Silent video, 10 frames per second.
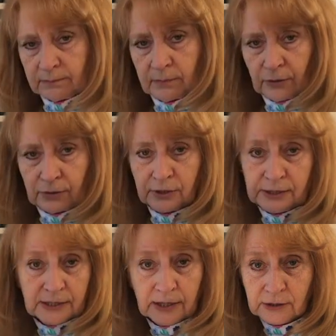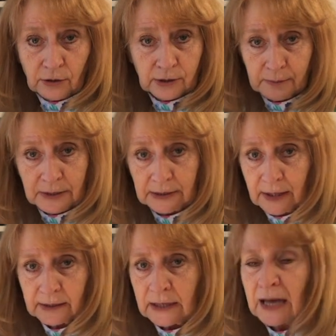going to say document
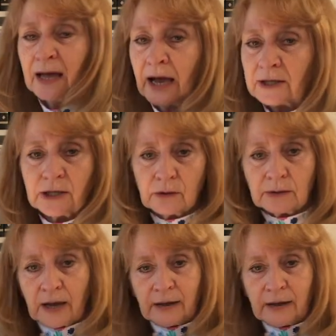again. I don't know,